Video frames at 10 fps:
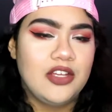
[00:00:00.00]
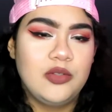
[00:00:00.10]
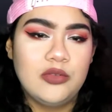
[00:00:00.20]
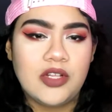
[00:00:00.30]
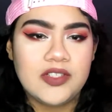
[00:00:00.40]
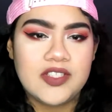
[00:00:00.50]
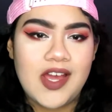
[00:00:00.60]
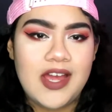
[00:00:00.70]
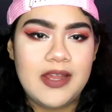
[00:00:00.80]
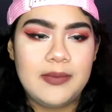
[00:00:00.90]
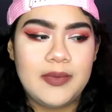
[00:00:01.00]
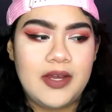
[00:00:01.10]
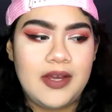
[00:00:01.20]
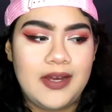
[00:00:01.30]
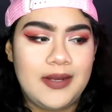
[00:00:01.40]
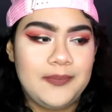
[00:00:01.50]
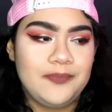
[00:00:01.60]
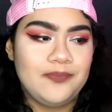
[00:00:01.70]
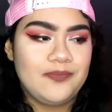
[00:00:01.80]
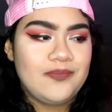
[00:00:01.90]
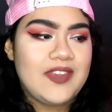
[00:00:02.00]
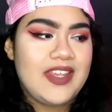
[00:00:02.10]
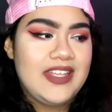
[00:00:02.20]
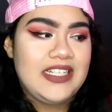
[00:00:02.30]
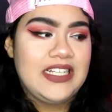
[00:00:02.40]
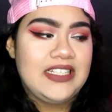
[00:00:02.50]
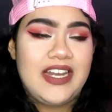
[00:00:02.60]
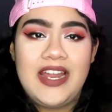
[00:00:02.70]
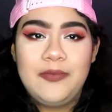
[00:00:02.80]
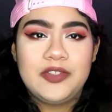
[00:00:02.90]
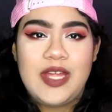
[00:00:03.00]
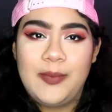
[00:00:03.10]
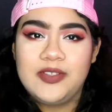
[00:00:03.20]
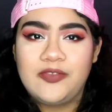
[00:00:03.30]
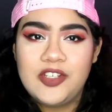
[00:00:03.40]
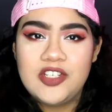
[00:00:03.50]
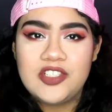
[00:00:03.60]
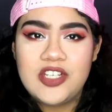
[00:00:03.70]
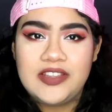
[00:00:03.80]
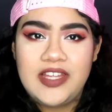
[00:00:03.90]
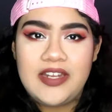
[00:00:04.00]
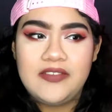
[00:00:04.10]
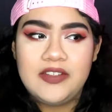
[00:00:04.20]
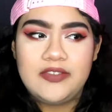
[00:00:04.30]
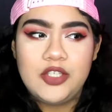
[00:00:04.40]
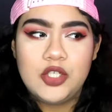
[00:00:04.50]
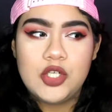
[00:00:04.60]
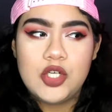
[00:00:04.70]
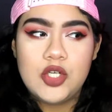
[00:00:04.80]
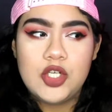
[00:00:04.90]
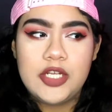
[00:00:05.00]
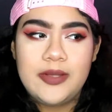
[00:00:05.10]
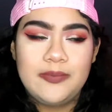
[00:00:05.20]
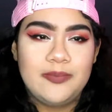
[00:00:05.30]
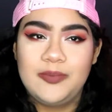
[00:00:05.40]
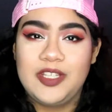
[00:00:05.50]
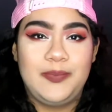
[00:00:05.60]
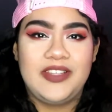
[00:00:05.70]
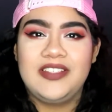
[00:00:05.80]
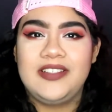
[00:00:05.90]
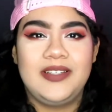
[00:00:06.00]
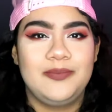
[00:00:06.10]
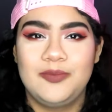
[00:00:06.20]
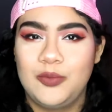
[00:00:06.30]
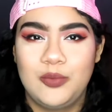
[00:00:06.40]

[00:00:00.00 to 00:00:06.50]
use all the time, that I was able to finish at the end of this year. It's basically,